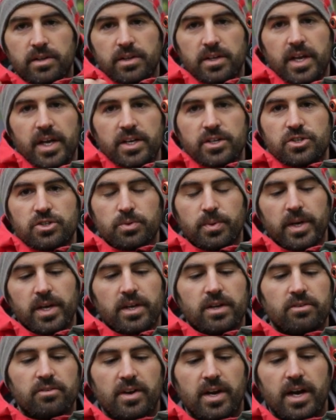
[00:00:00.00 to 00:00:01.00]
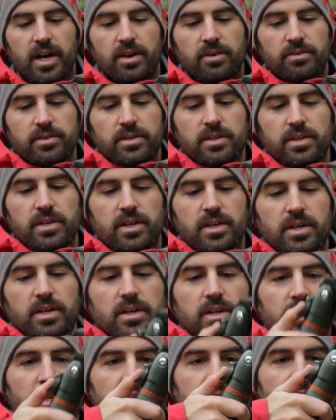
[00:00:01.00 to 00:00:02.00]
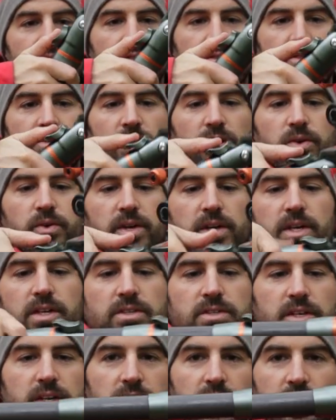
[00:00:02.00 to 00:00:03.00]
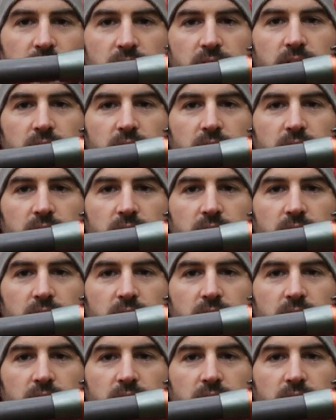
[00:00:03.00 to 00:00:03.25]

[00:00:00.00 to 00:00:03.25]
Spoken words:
legs swinging around. It's so easy